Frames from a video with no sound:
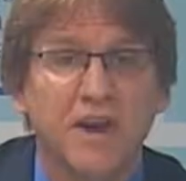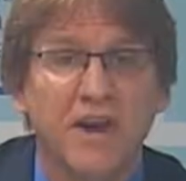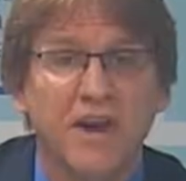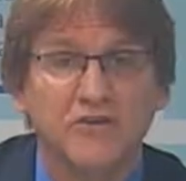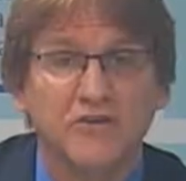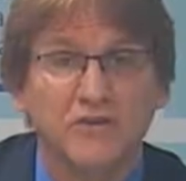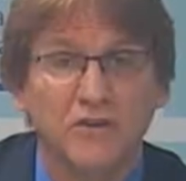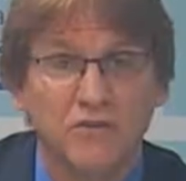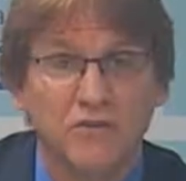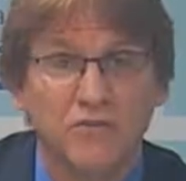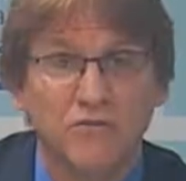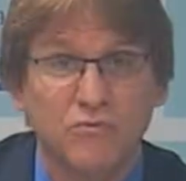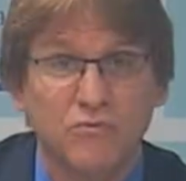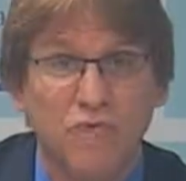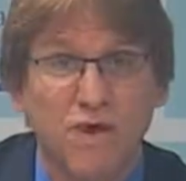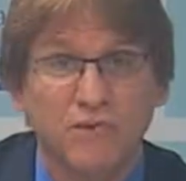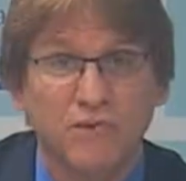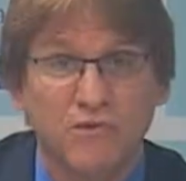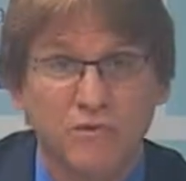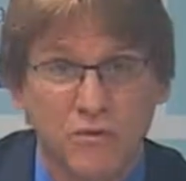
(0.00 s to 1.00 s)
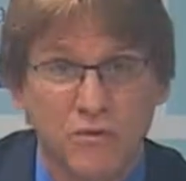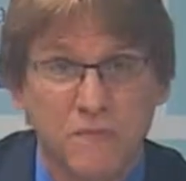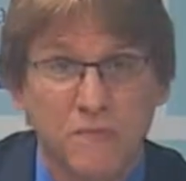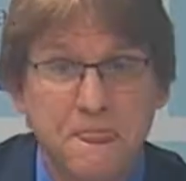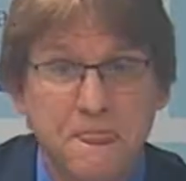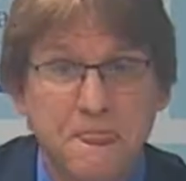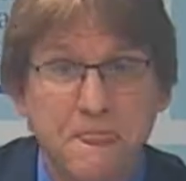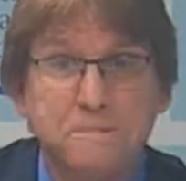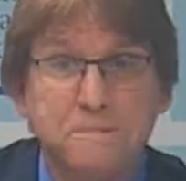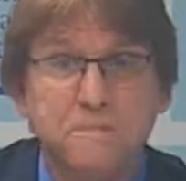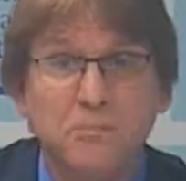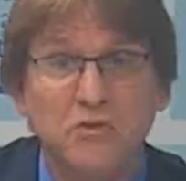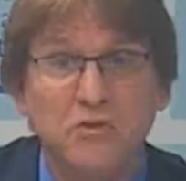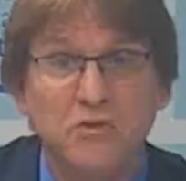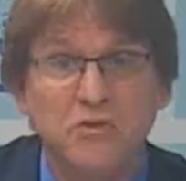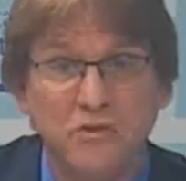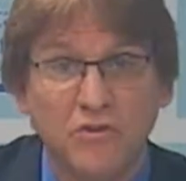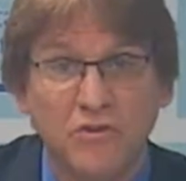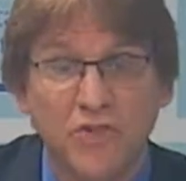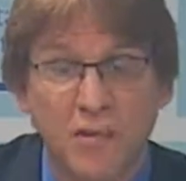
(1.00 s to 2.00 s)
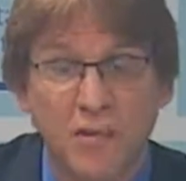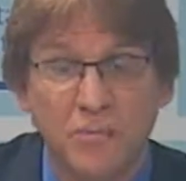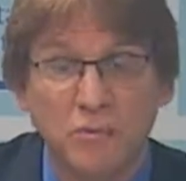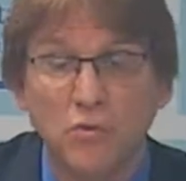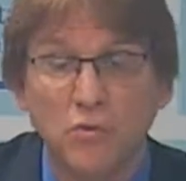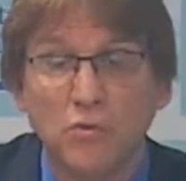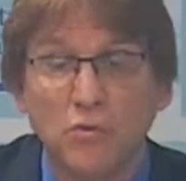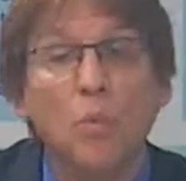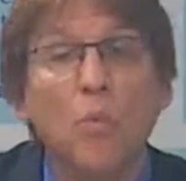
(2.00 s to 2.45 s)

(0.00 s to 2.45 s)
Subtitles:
as an instructor teaching that MOOC?